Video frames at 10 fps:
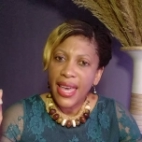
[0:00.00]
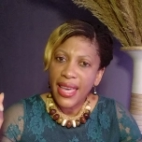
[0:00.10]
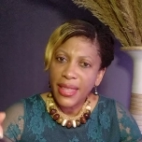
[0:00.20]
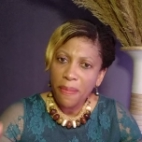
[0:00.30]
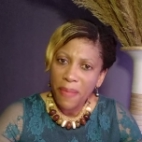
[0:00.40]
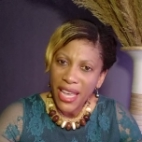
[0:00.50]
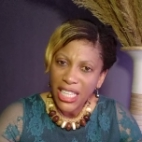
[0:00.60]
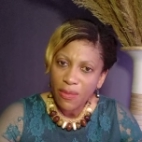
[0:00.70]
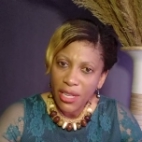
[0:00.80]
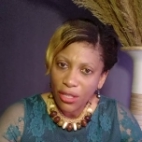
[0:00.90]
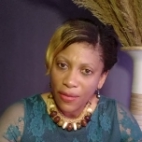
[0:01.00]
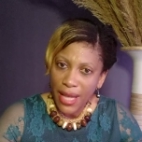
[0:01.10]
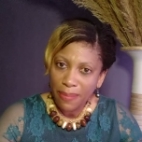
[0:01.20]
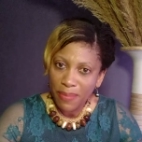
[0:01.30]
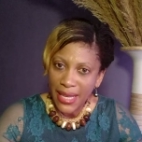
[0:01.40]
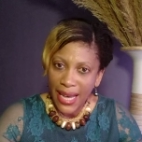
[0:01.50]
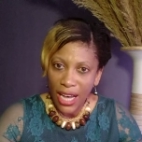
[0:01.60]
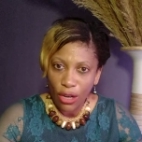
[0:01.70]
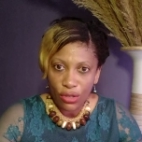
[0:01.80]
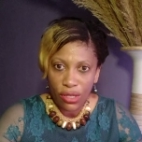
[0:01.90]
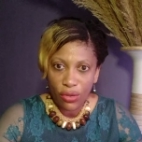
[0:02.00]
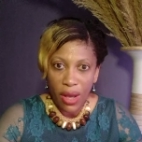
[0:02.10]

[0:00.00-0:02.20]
In the basement of that big house,